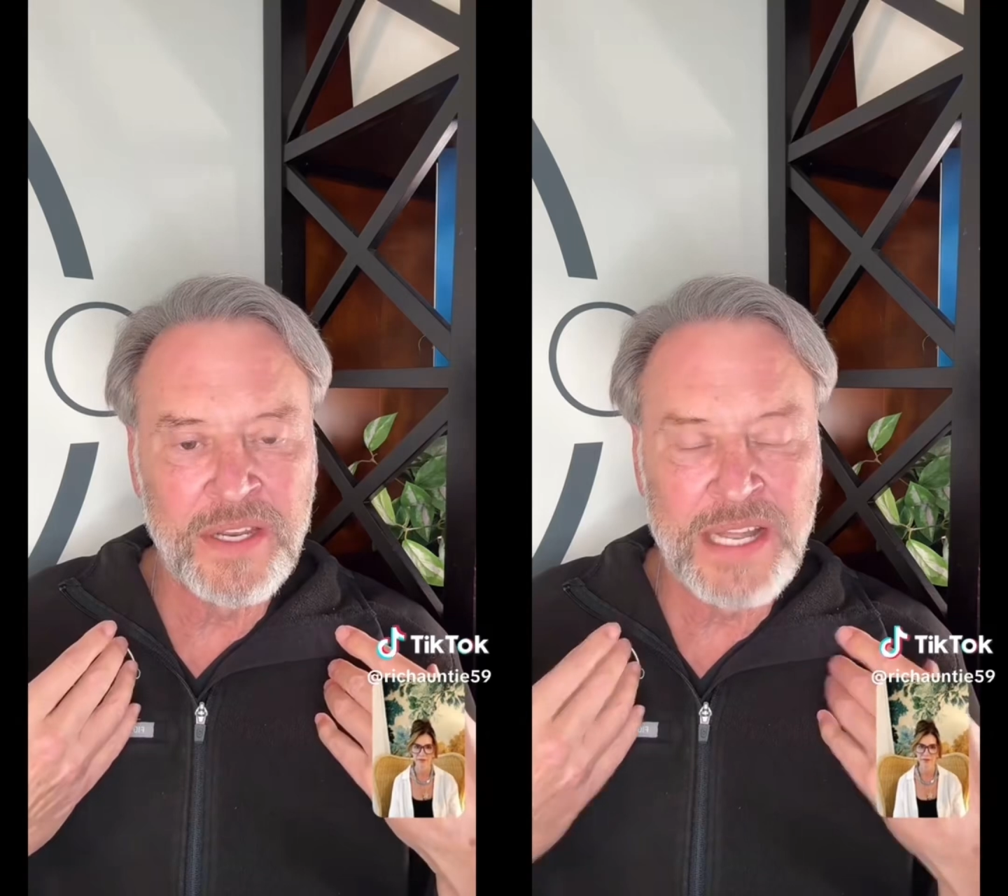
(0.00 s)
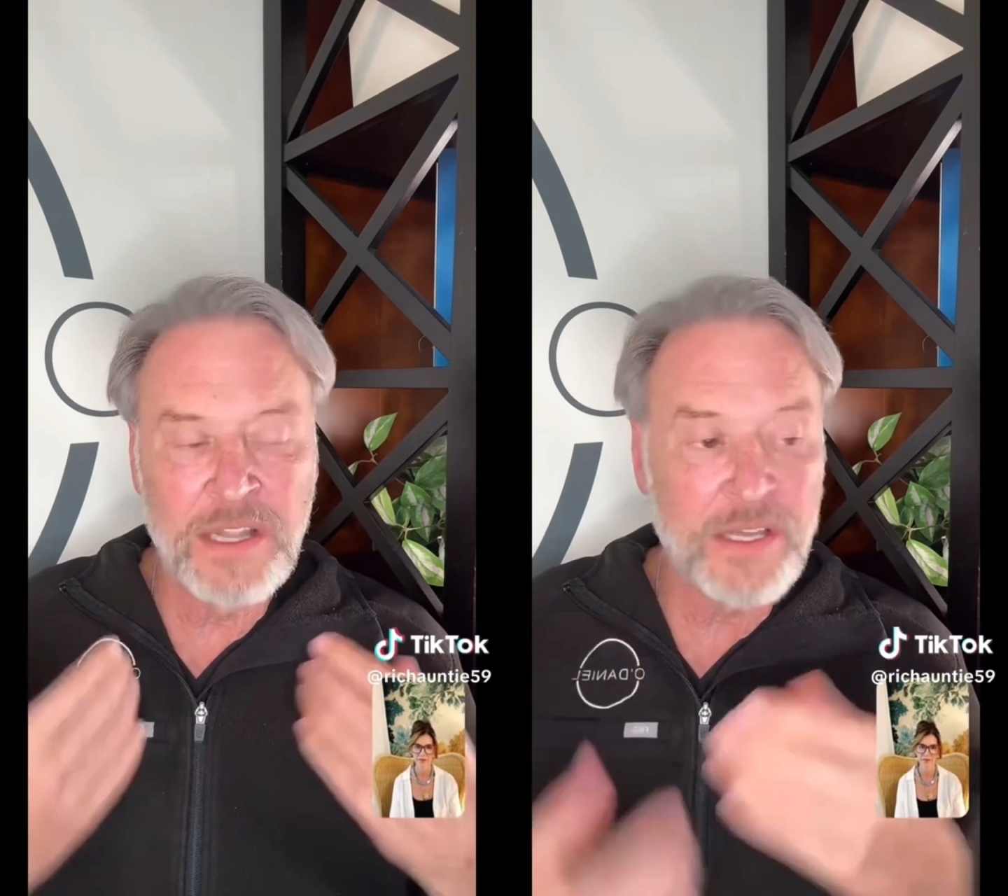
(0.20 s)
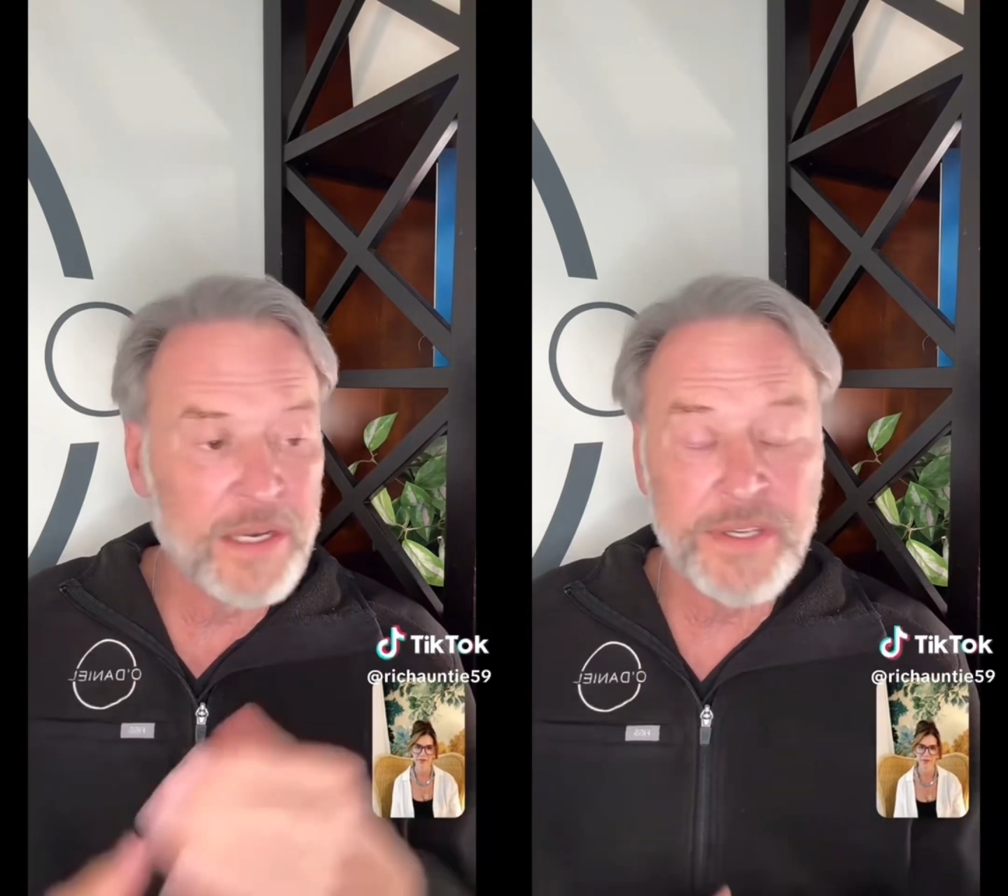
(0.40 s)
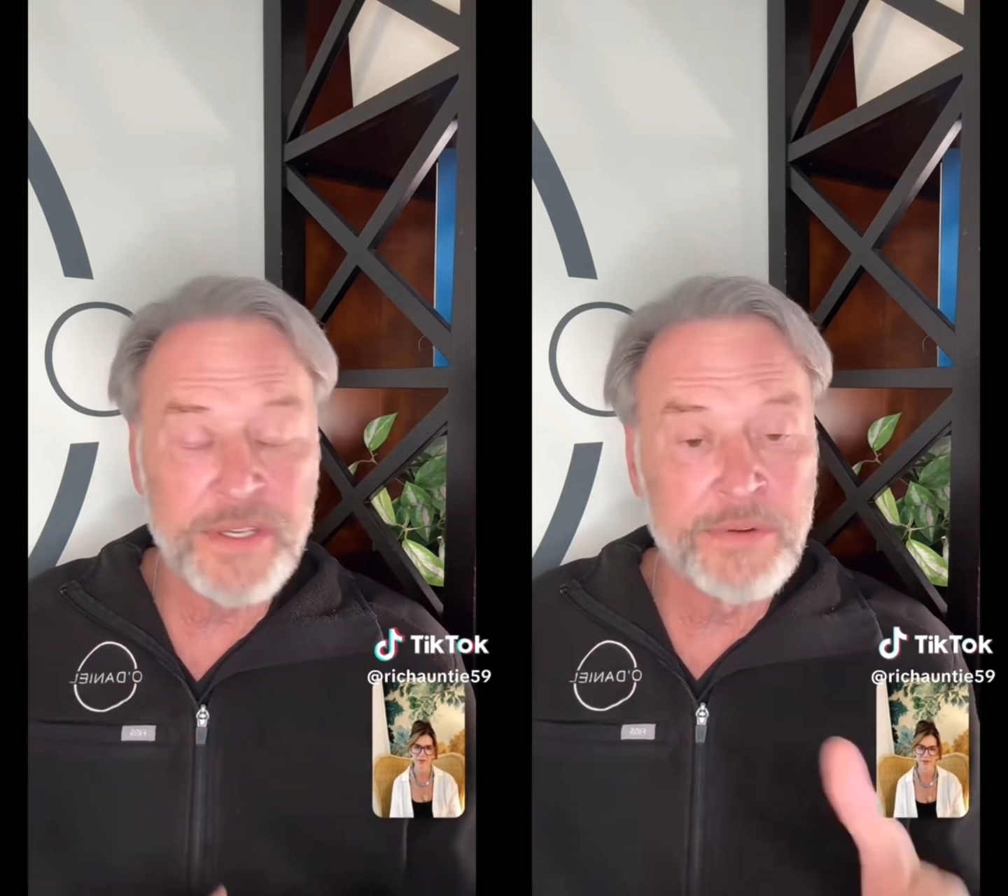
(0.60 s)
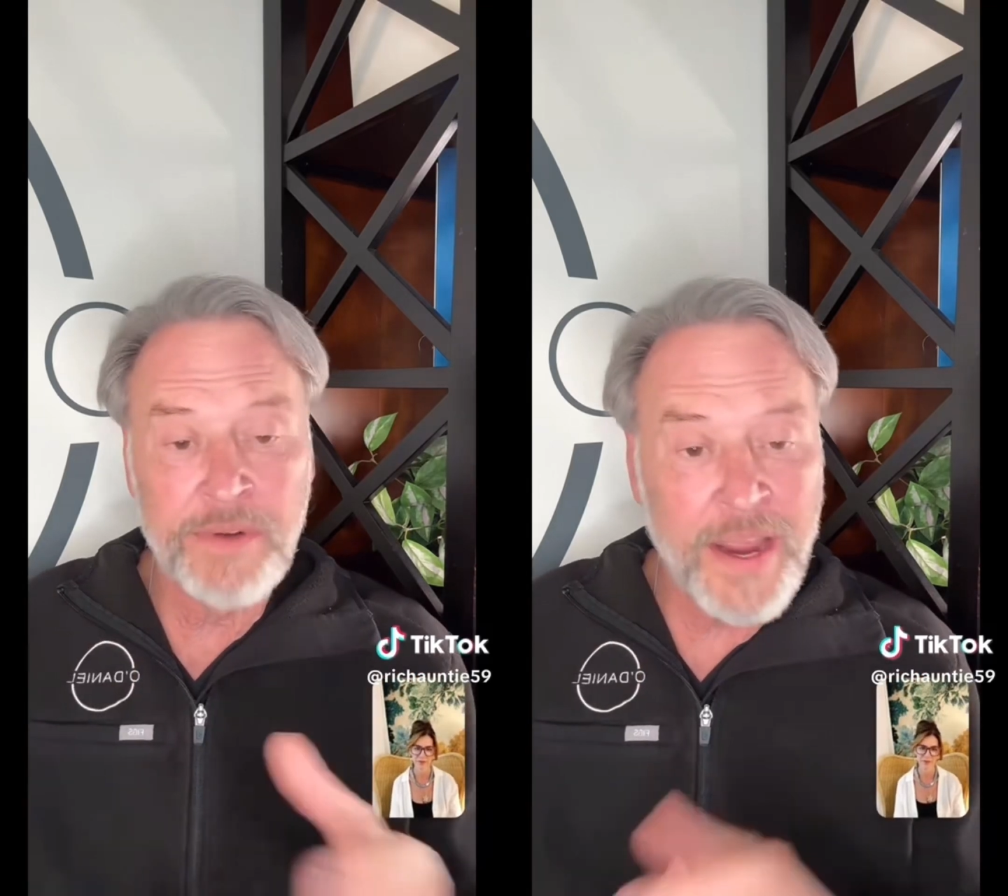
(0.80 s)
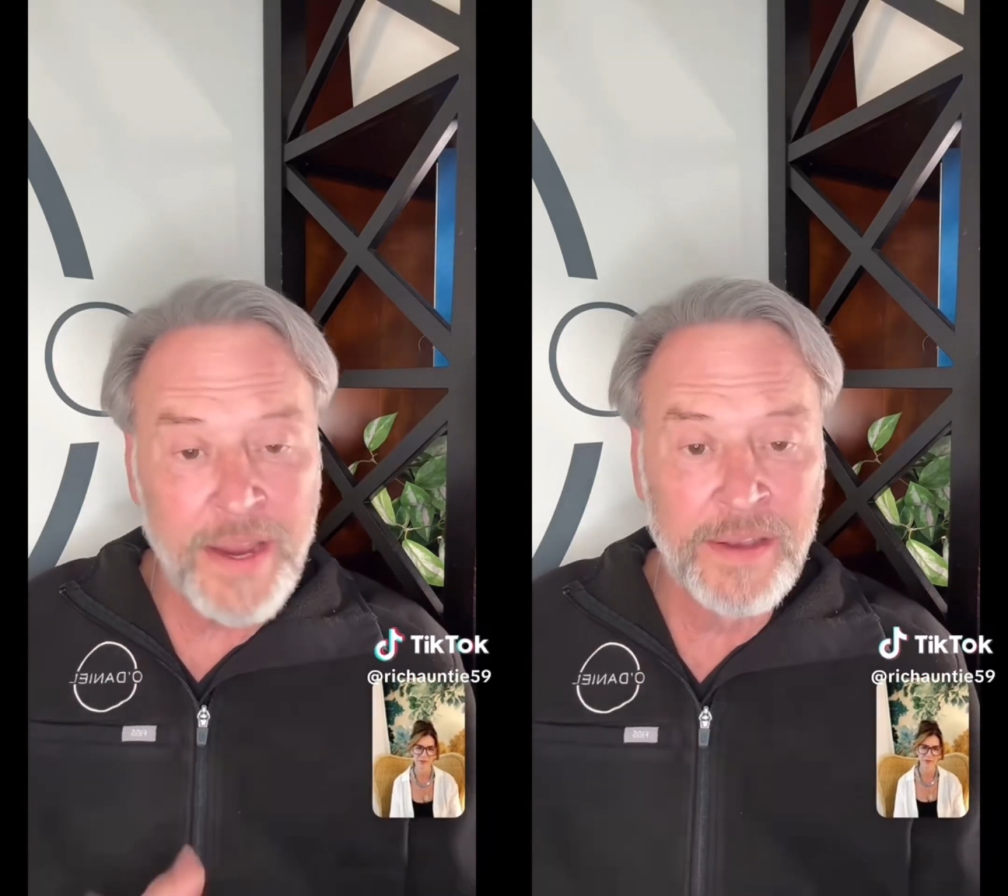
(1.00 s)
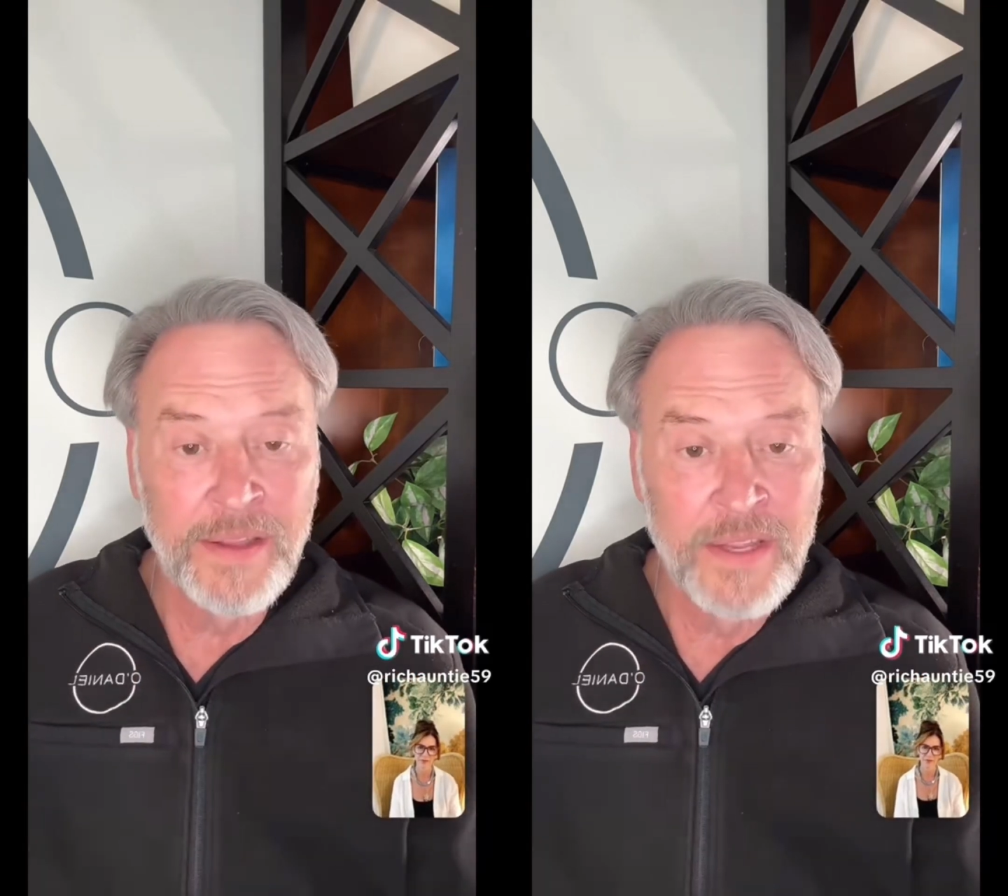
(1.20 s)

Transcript: And I look at them and say, you're right.